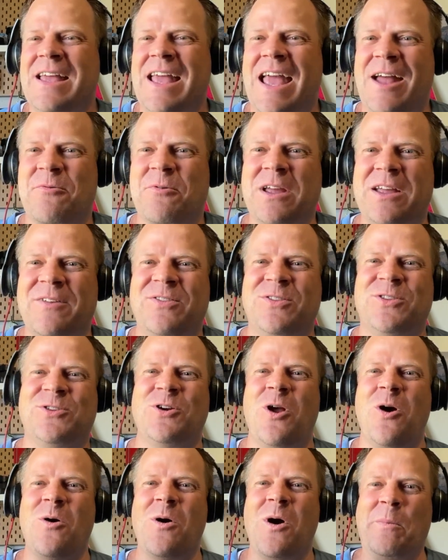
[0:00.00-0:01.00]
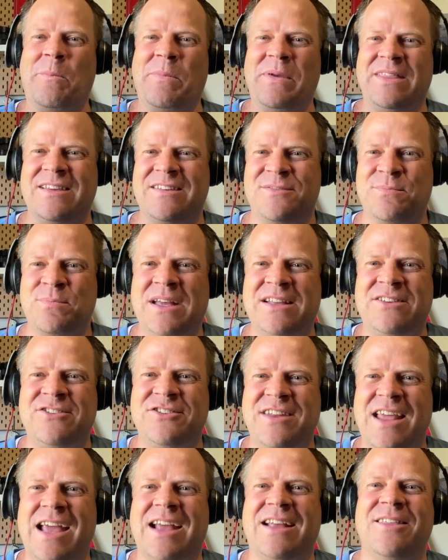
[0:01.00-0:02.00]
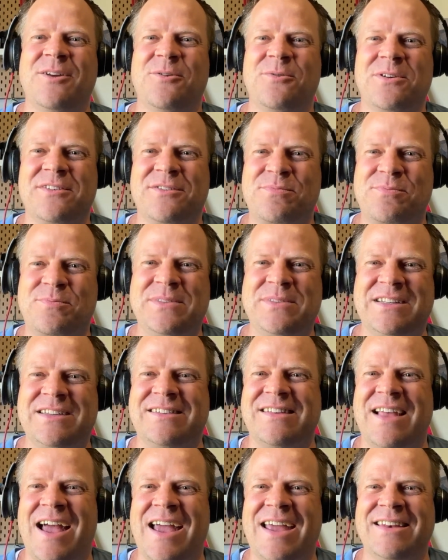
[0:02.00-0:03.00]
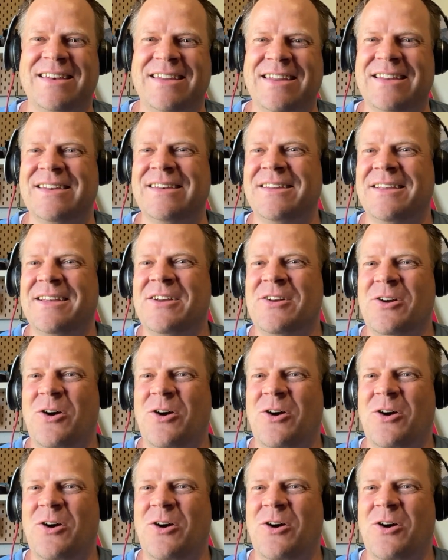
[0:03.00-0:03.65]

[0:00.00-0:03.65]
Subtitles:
and we throw open this pitch deck that was designed in